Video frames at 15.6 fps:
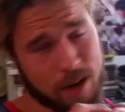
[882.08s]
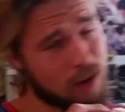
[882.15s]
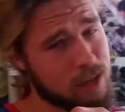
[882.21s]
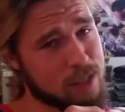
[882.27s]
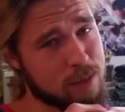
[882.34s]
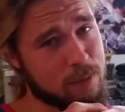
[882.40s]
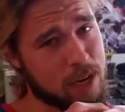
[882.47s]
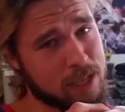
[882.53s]

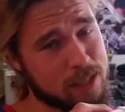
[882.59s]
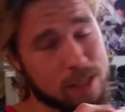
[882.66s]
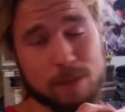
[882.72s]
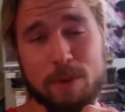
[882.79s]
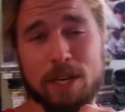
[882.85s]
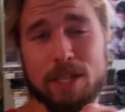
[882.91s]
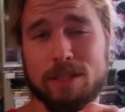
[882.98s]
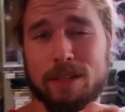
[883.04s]
customize and
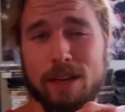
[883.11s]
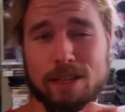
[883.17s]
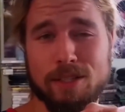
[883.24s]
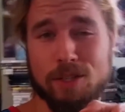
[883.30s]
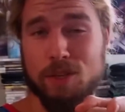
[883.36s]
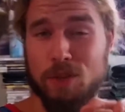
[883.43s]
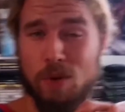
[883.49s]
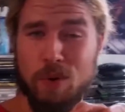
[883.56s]

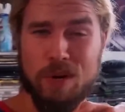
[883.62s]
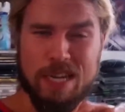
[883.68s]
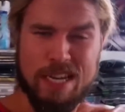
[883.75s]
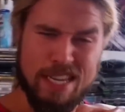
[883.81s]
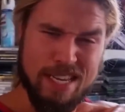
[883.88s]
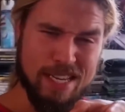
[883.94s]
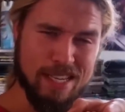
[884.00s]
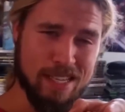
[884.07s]
specialize to your
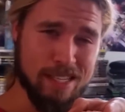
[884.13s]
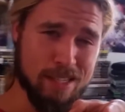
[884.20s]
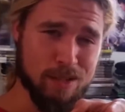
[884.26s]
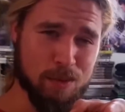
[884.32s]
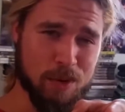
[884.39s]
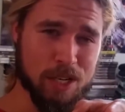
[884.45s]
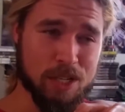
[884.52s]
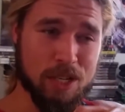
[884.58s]

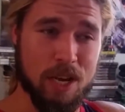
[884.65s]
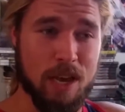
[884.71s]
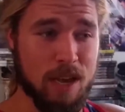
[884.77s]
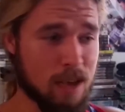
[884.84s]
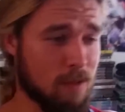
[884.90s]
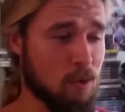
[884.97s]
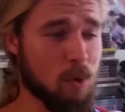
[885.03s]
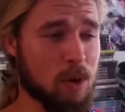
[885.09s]
needs, which,
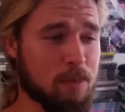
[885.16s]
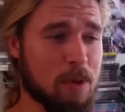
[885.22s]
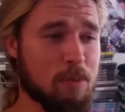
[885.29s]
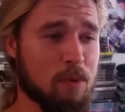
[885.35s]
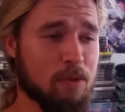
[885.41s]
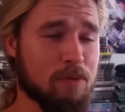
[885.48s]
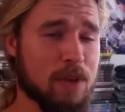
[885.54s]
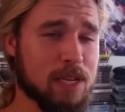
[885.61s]
if you want to be
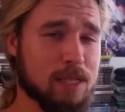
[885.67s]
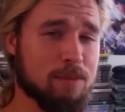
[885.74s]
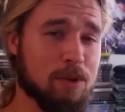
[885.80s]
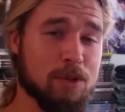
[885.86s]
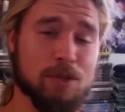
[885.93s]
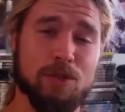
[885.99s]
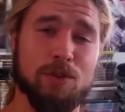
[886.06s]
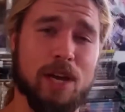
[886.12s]
more
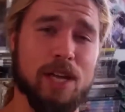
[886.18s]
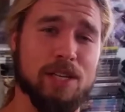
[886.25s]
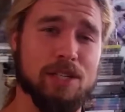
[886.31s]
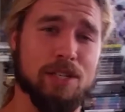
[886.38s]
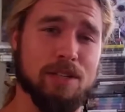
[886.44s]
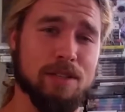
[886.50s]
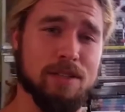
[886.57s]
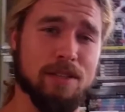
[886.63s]
flexible,
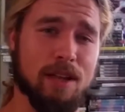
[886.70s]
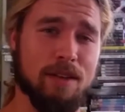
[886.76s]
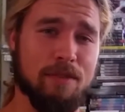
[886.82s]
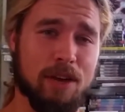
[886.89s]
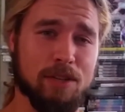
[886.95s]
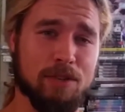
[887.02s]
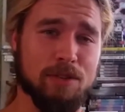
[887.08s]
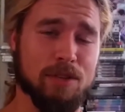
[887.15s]
stretch instead
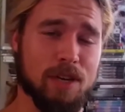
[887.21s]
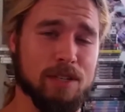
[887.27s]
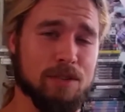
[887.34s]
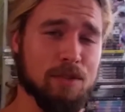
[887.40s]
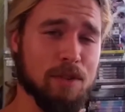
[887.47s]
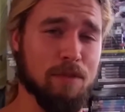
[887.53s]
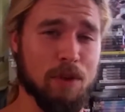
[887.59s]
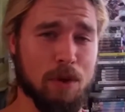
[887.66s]
of exercise
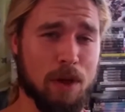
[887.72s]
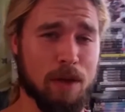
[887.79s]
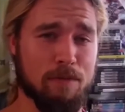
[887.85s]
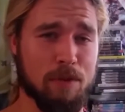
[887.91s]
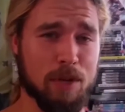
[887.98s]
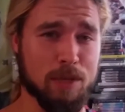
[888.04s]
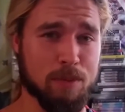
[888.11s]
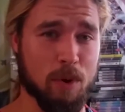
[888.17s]
during the video
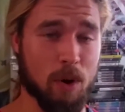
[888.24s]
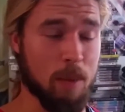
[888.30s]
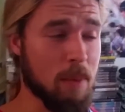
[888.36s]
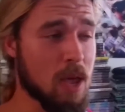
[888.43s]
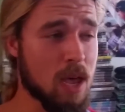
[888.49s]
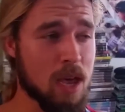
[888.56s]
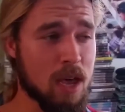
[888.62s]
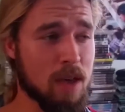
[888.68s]
game fitness
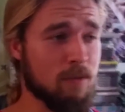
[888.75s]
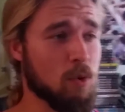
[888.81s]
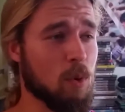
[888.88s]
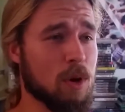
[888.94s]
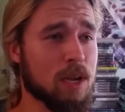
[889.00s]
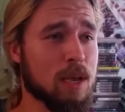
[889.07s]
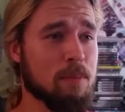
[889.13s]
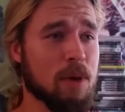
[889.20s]
program. If you
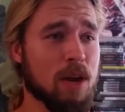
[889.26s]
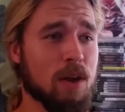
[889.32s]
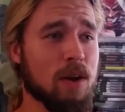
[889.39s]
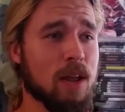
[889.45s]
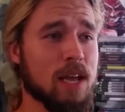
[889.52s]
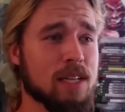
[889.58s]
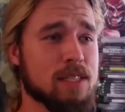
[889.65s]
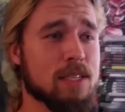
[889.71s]
want to get better
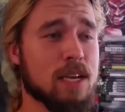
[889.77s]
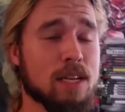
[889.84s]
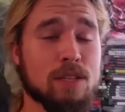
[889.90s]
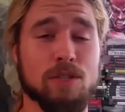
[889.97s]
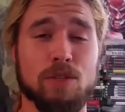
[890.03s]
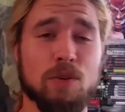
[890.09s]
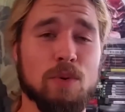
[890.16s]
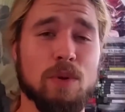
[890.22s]
at
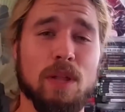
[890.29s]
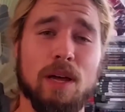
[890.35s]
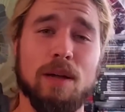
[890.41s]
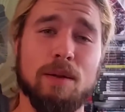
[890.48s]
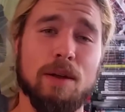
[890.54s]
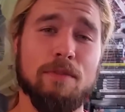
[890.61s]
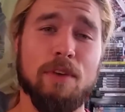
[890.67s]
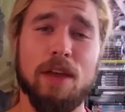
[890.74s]
handstands, do a
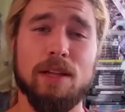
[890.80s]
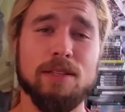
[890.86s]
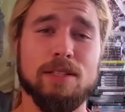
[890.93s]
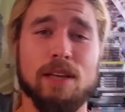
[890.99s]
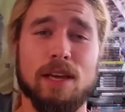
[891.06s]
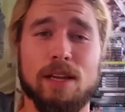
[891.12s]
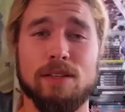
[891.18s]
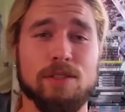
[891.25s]
lot of
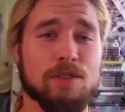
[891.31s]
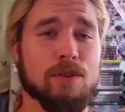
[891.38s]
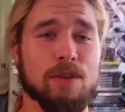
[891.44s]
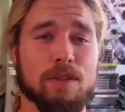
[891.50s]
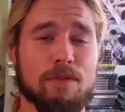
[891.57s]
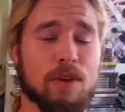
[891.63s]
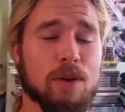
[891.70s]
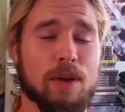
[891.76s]
handstands
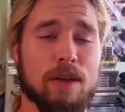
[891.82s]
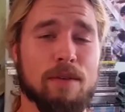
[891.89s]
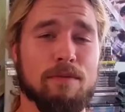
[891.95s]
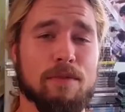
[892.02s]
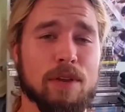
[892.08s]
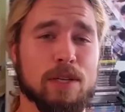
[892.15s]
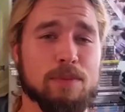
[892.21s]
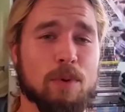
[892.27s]
during the video game
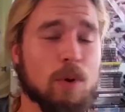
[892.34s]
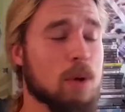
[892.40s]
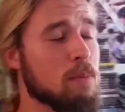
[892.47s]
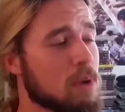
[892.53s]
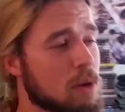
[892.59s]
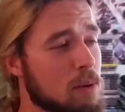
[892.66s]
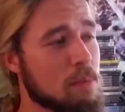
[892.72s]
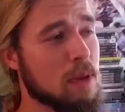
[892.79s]
fitness
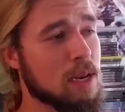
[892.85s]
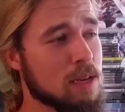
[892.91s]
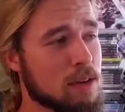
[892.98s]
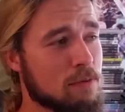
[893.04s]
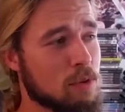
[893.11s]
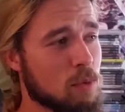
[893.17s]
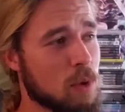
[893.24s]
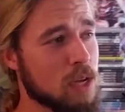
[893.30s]
program, but in many
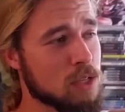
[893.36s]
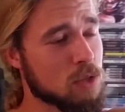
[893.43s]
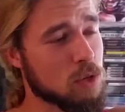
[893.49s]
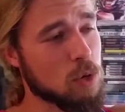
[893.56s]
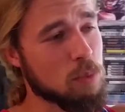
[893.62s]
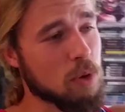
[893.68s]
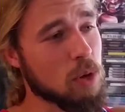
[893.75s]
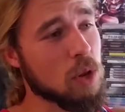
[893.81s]
different ways,
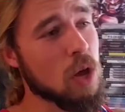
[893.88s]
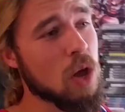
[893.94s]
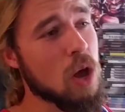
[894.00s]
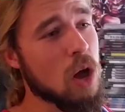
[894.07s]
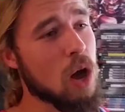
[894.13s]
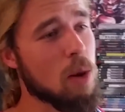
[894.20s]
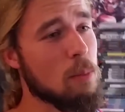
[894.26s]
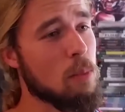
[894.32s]
so you build
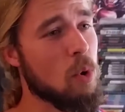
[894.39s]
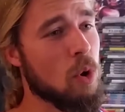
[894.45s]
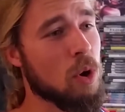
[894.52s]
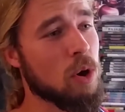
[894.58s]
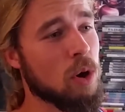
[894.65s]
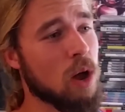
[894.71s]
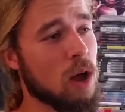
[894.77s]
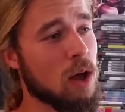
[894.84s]
a
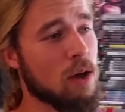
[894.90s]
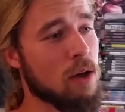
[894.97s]
more